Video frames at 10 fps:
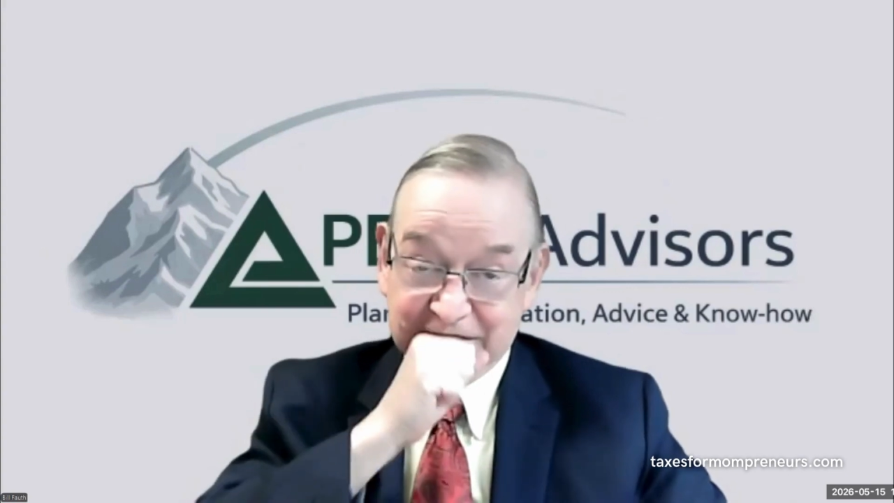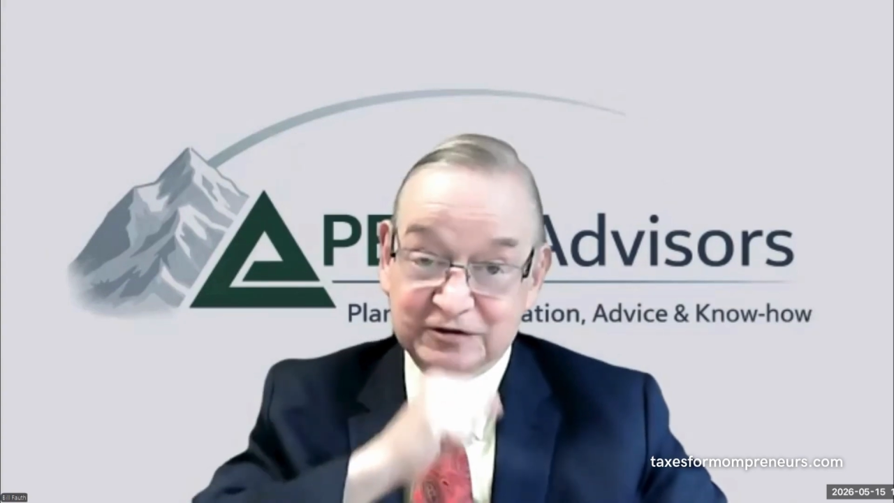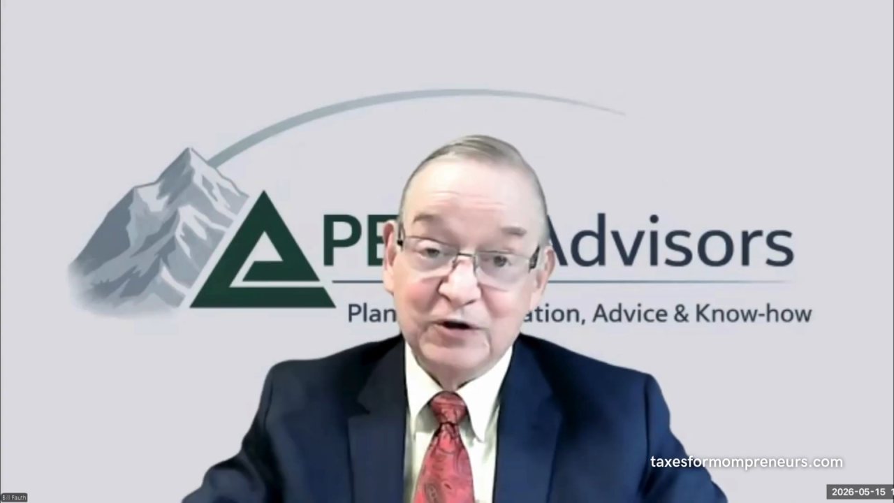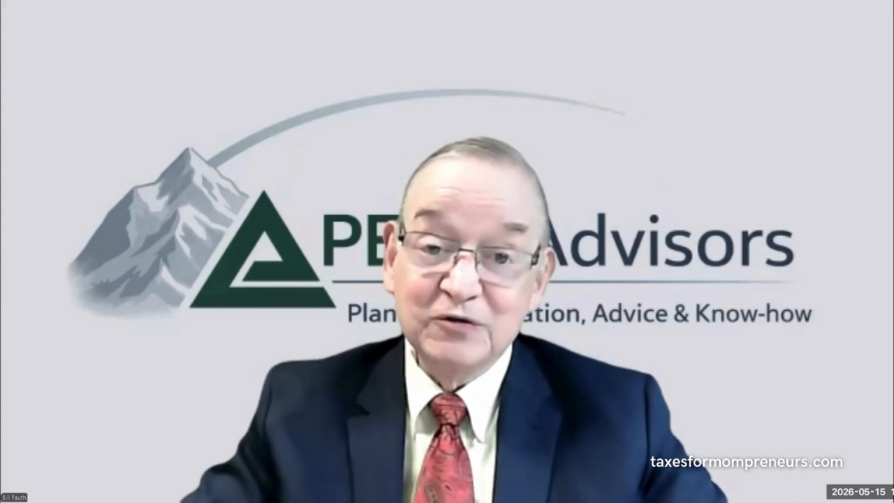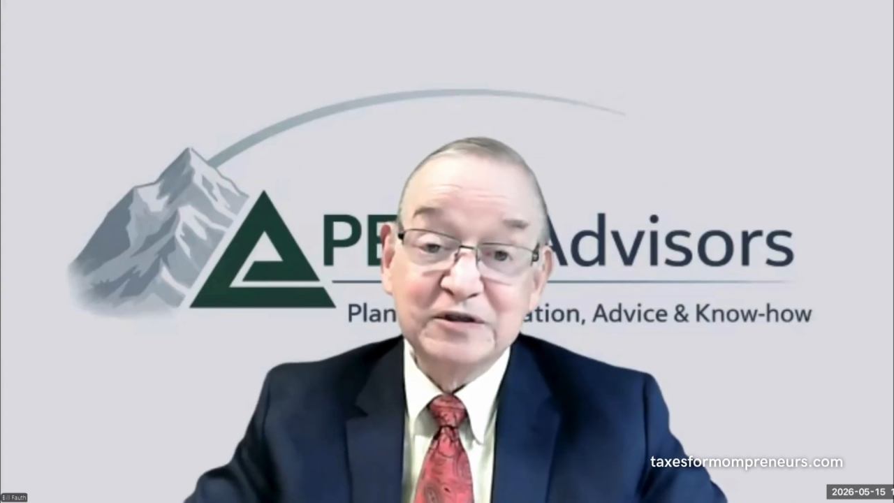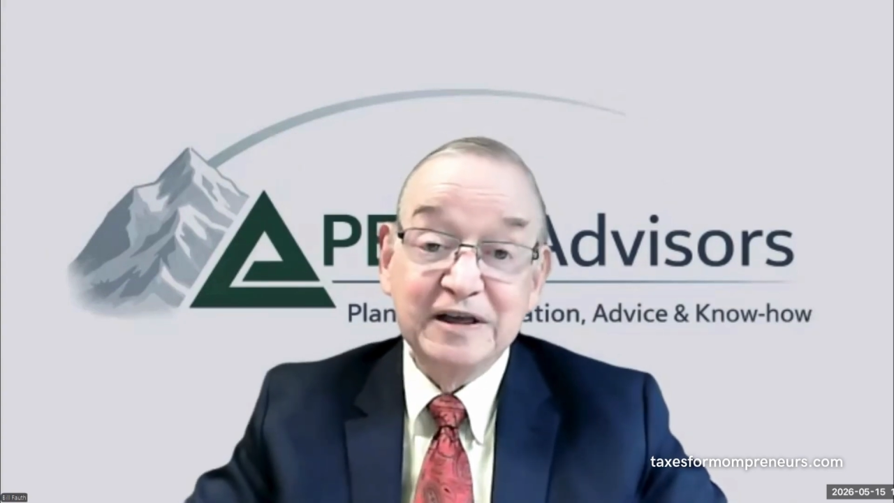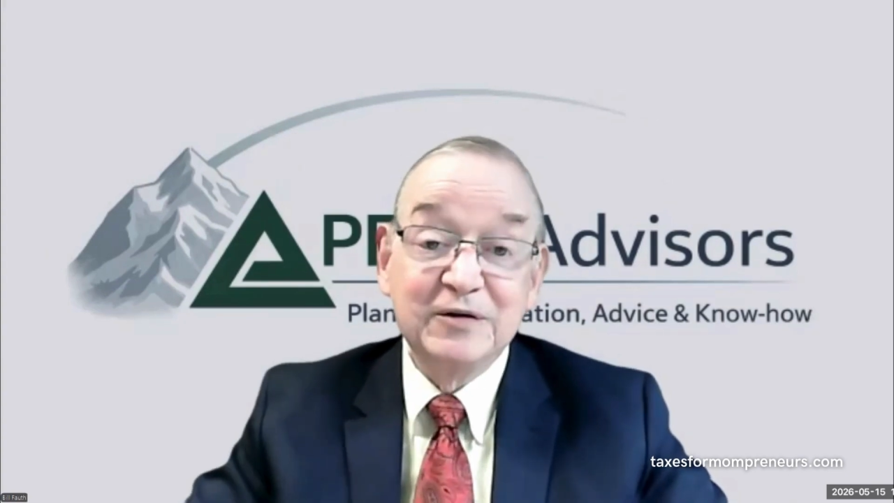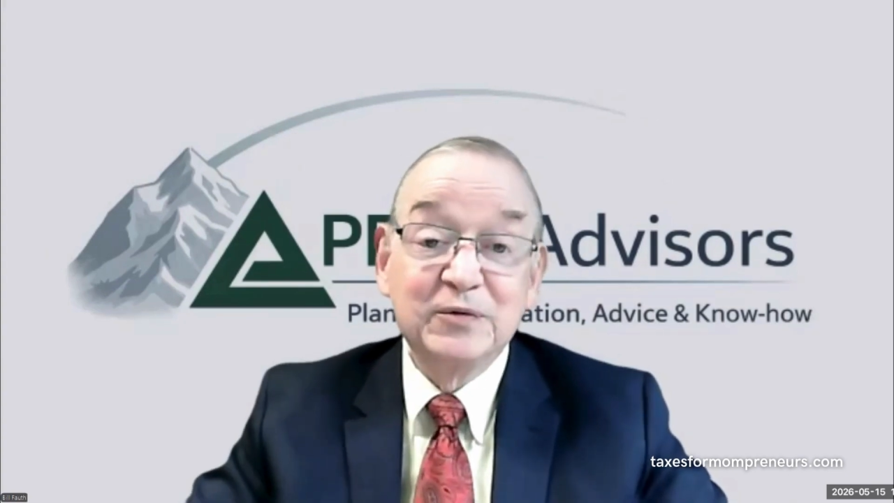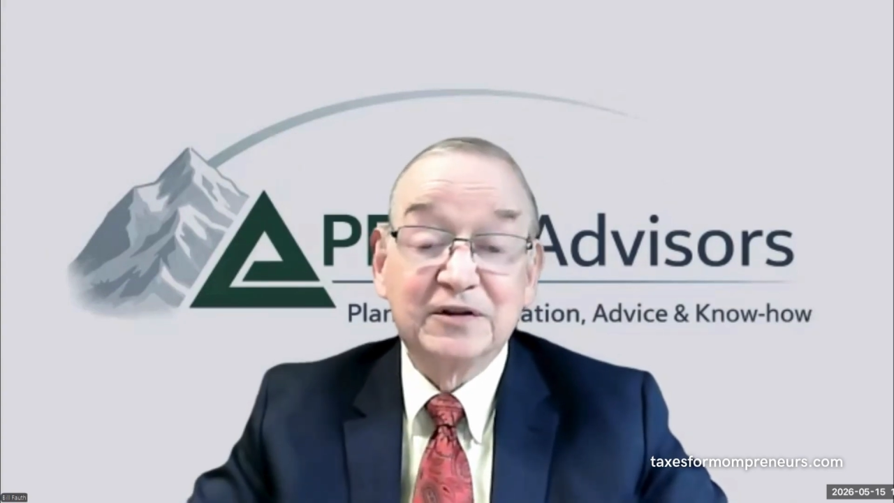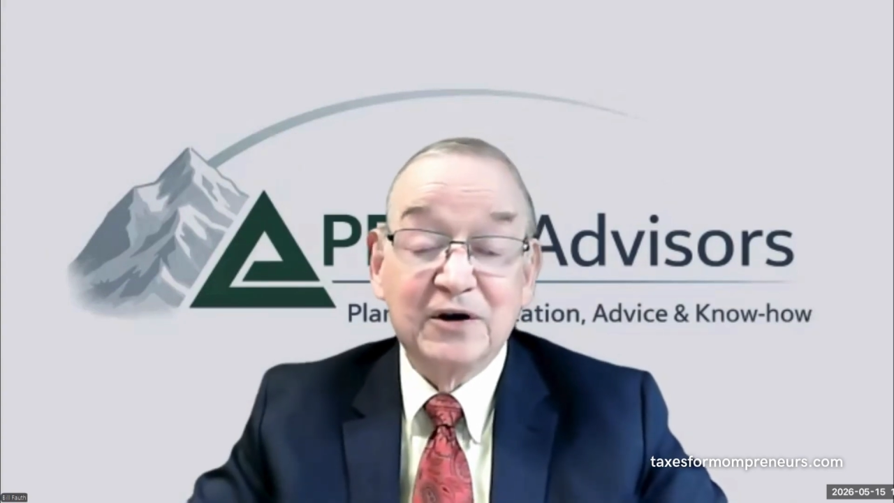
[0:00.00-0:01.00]

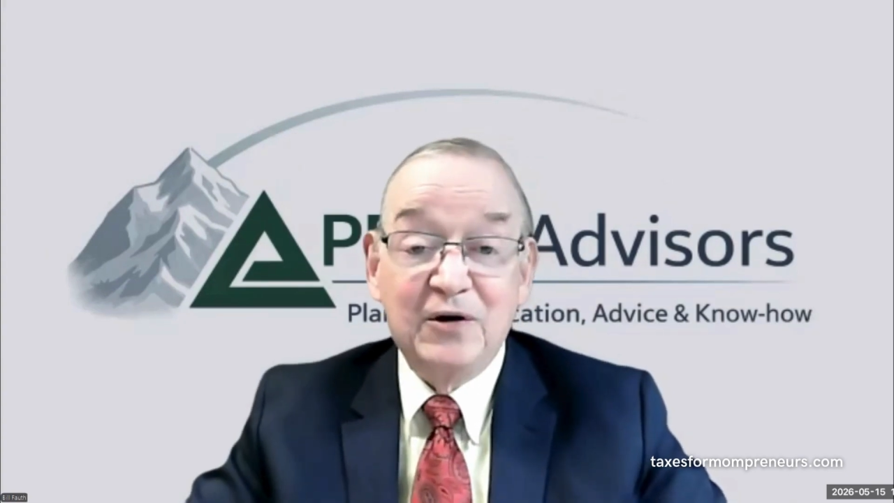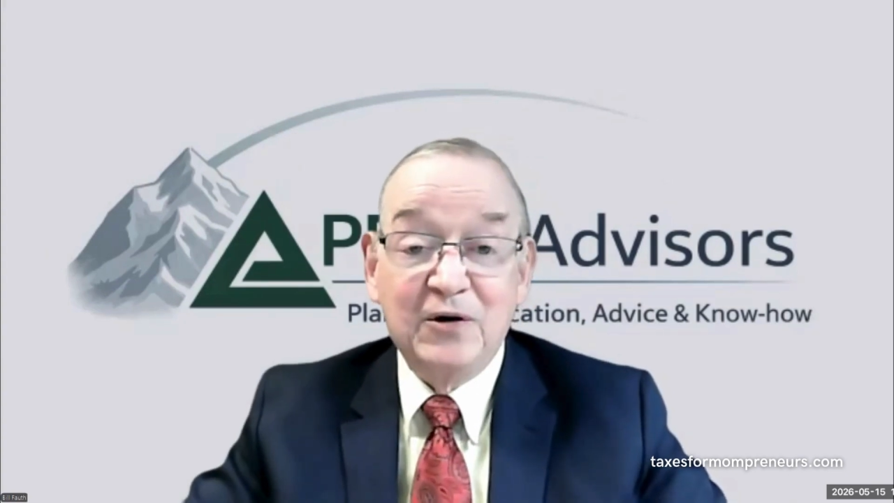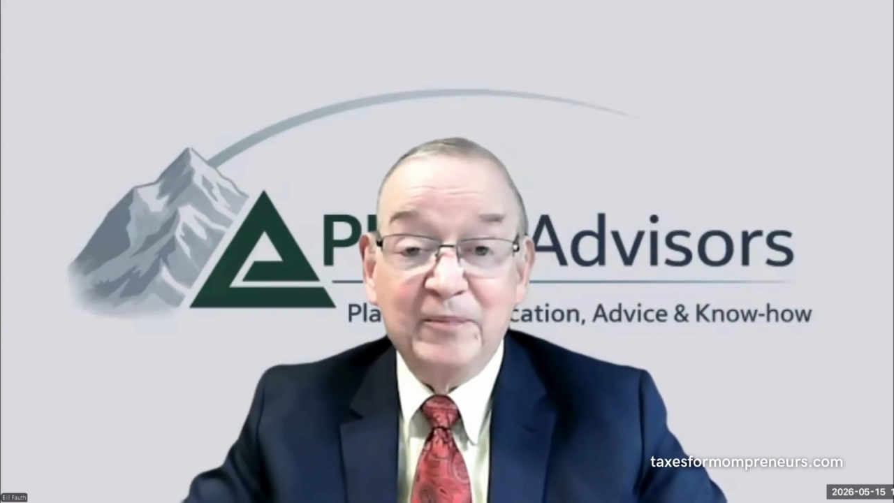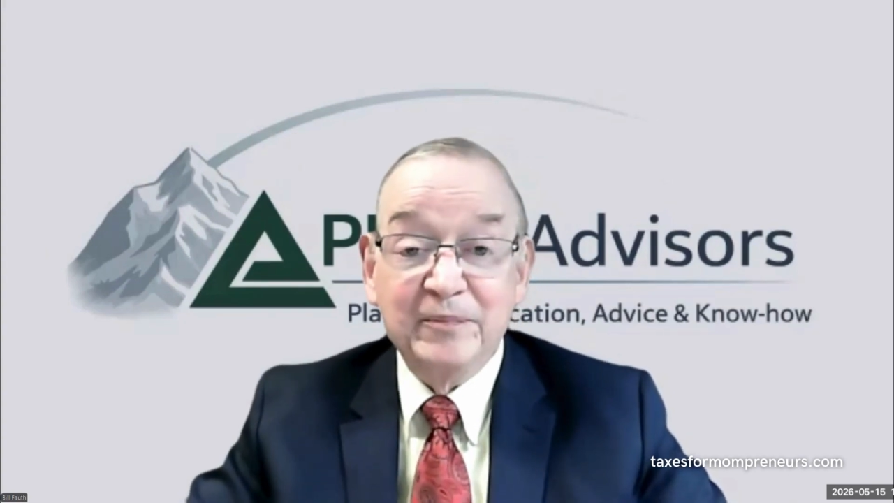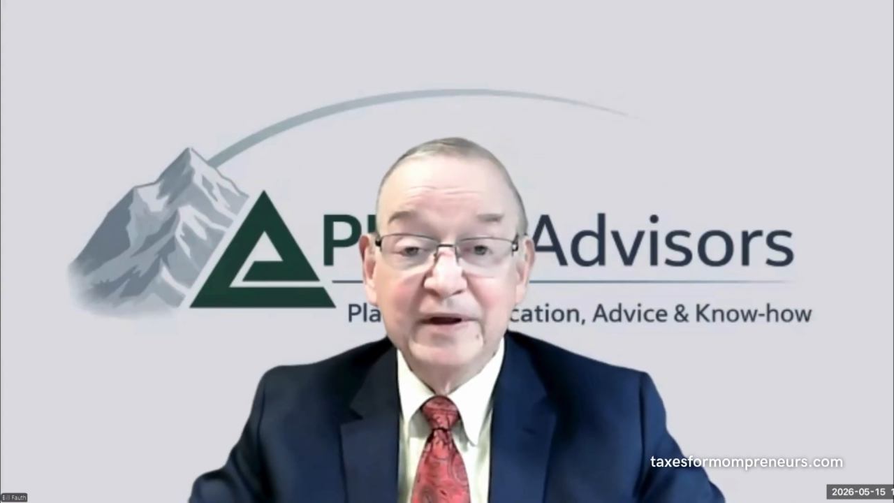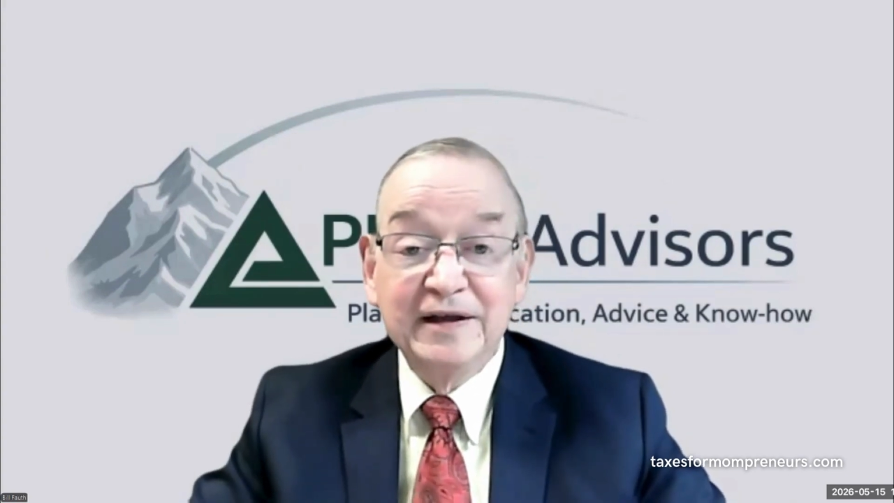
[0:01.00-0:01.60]
associated with the home.